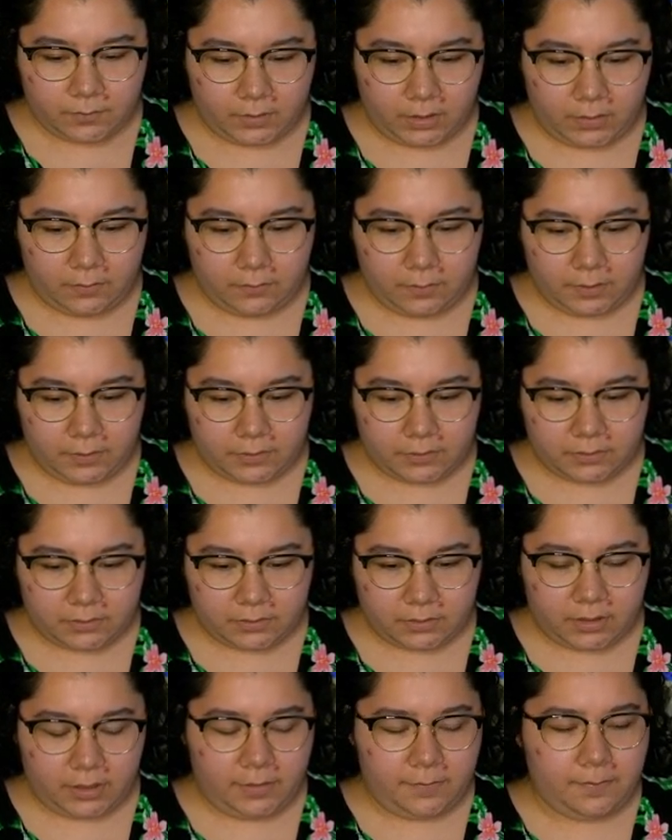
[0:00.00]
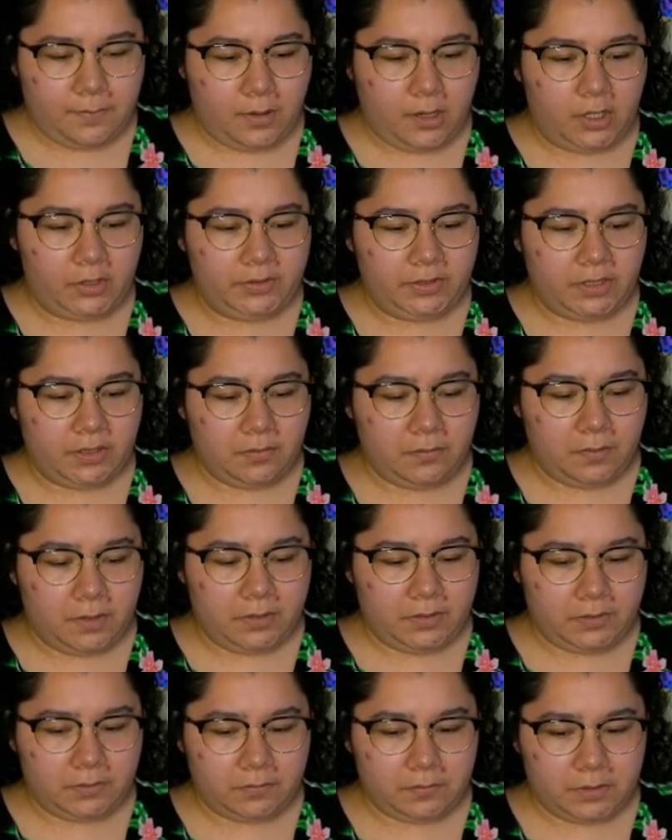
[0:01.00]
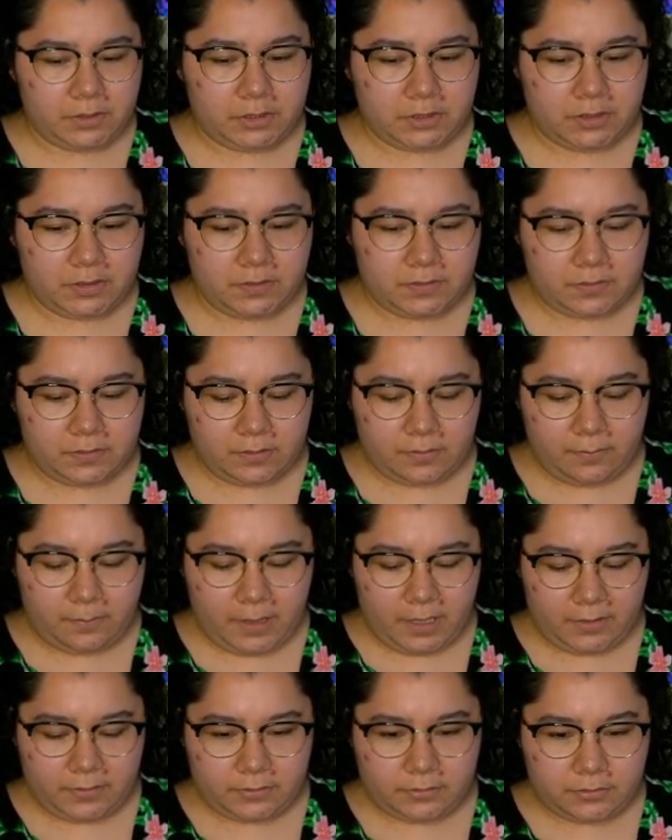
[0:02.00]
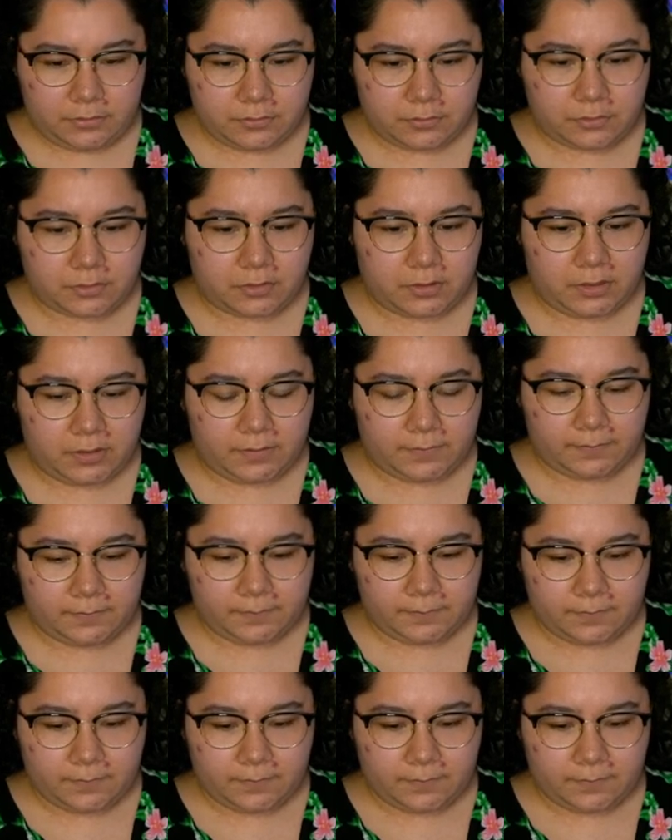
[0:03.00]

I wonder. I, Mario, wonder which is the best tree.